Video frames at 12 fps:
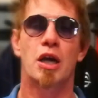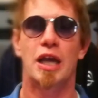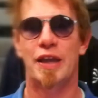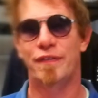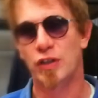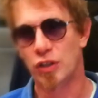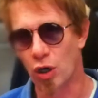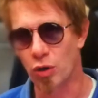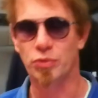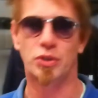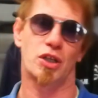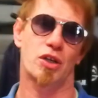If you
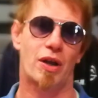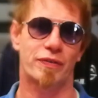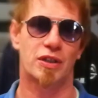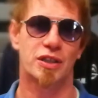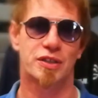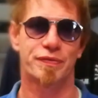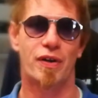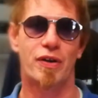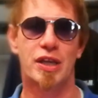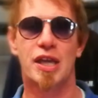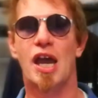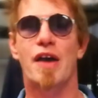don't, you're going to have to listen very
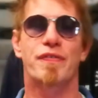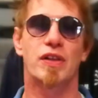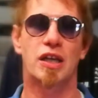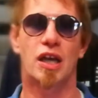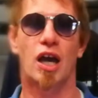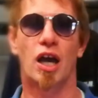carefully